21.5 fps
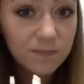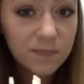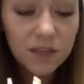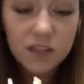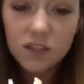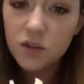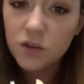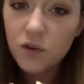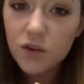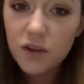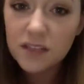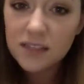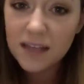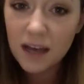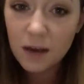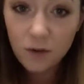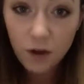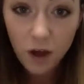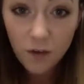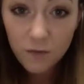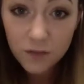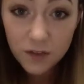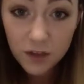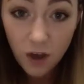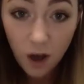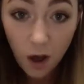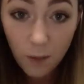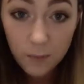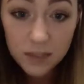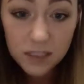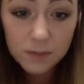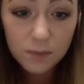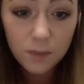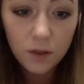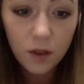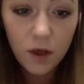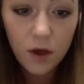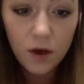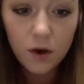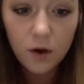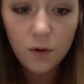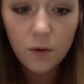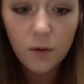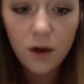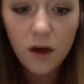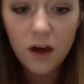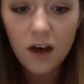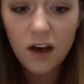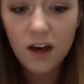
So you can sound off in the comments below.